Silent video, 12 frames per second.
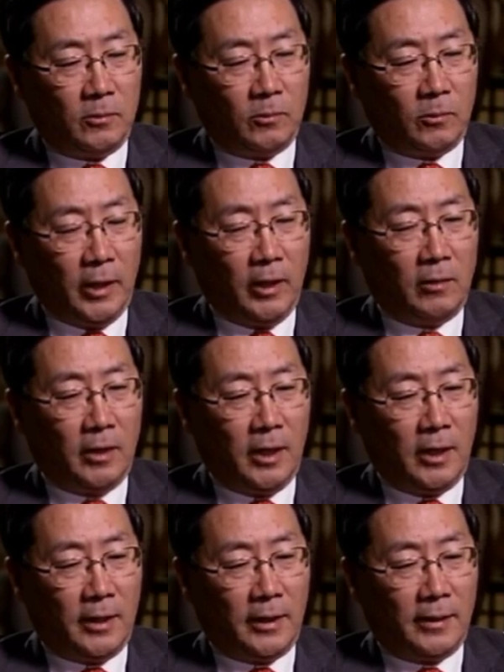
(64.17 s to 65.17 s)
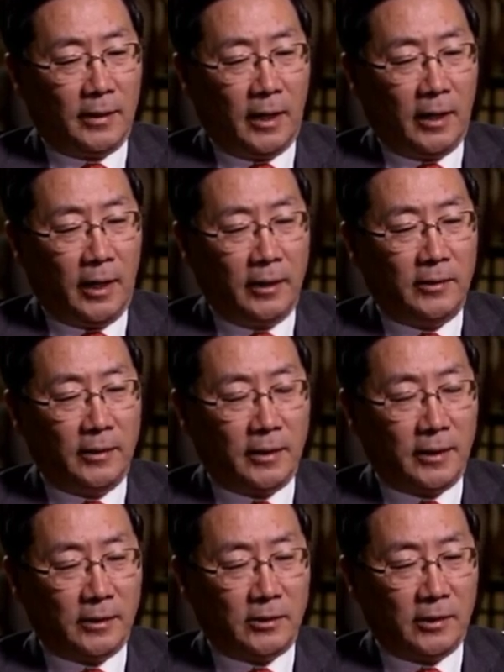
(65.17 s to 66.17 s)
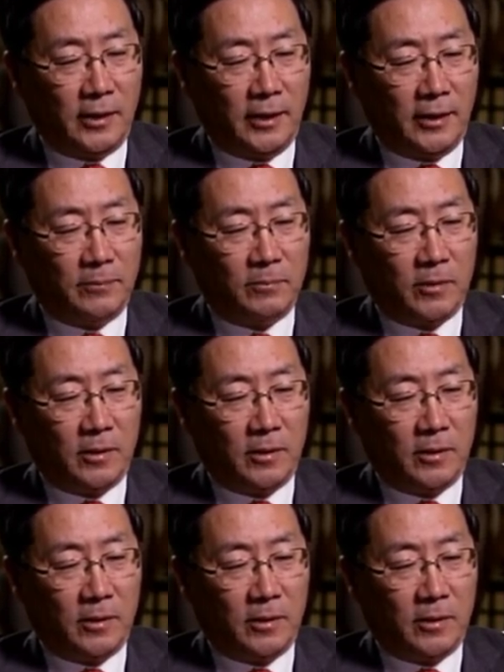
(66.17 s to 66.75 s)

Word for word: well, uh, I think that uh,